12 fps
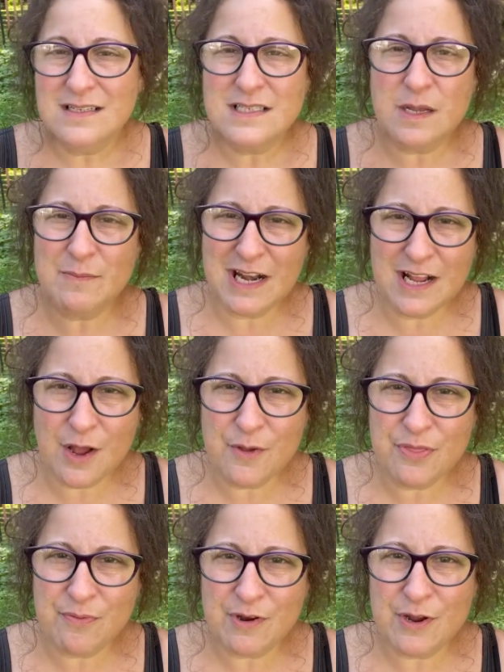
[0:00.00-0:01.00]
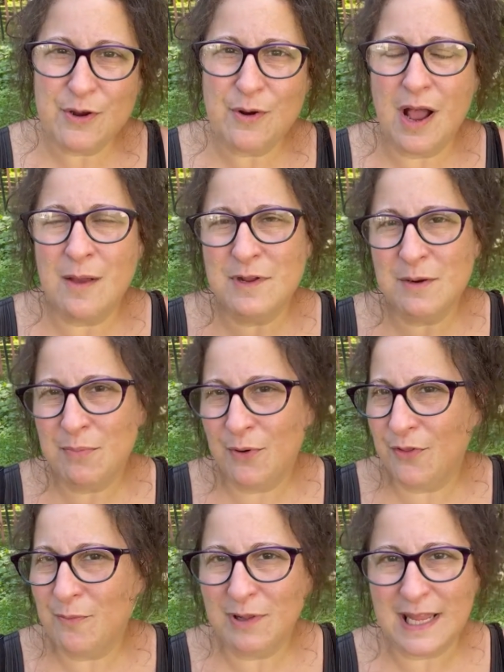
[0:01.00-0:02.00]
so I'm gonna go through, I'm gonna
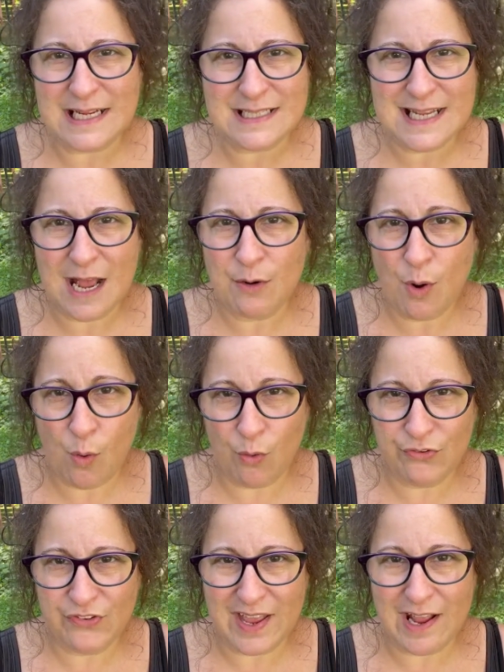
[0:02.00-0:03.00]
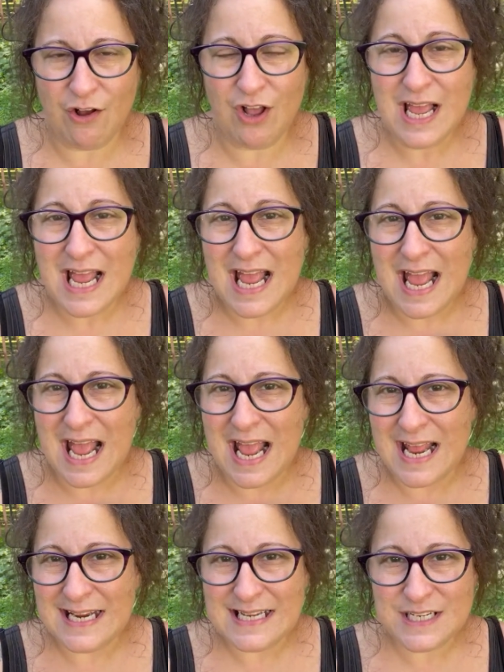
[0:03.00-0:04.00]
pull the plants out wholesale.
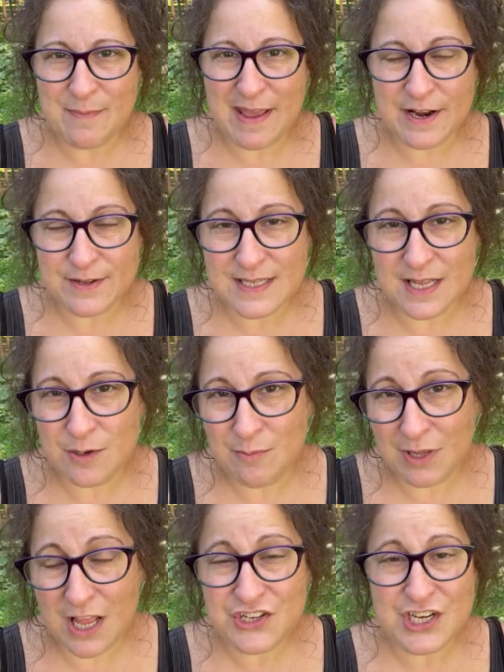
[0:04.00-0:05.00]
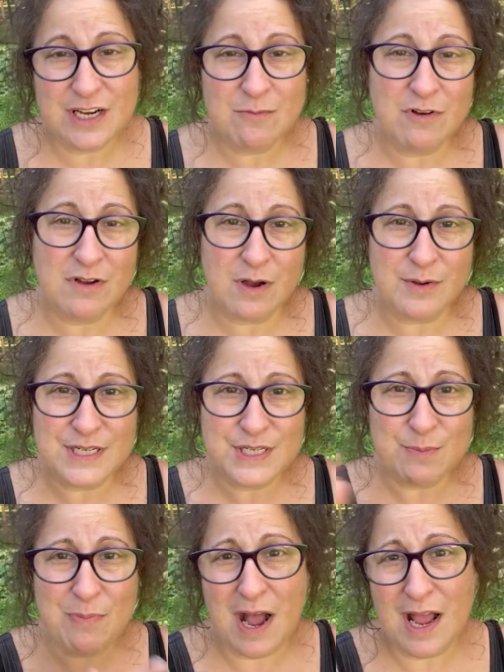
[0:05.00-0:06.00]
Any tomatoes that are blushing will go
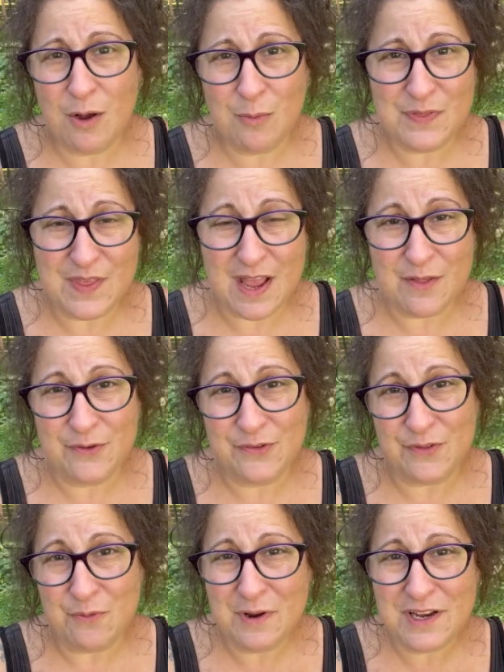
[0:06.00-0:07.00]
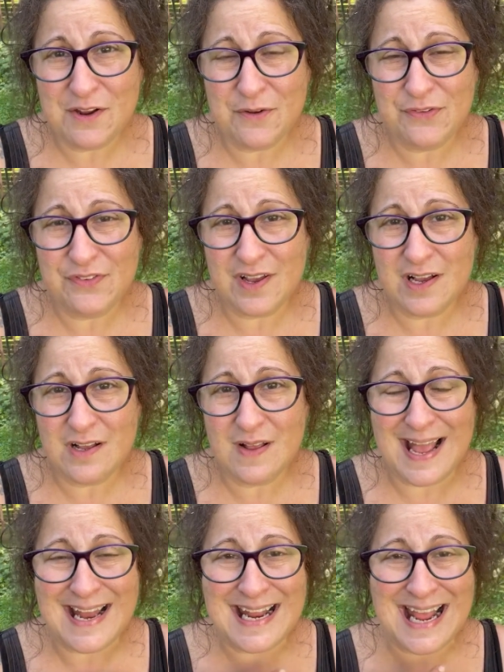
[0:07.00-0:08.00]
into the pile with the others in the
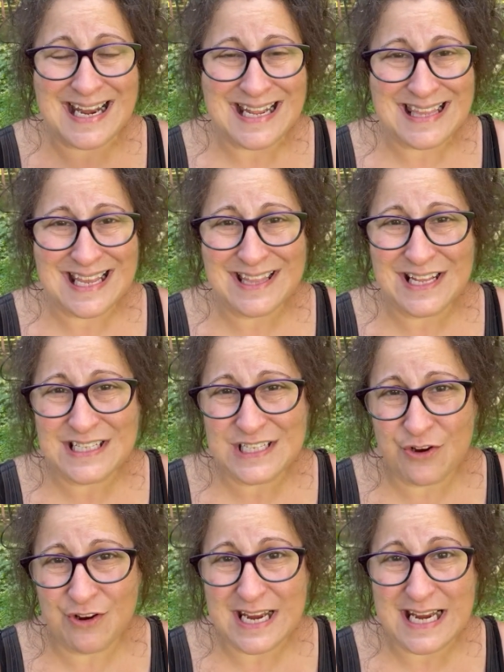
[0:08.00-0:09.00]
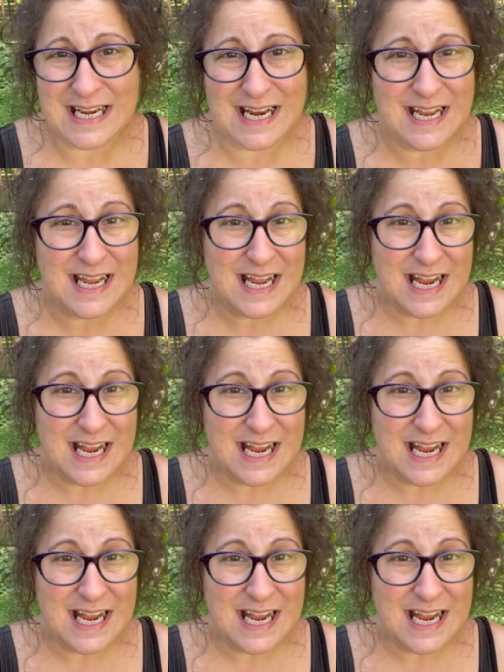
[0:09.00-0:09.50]
windowsill and anything that's green,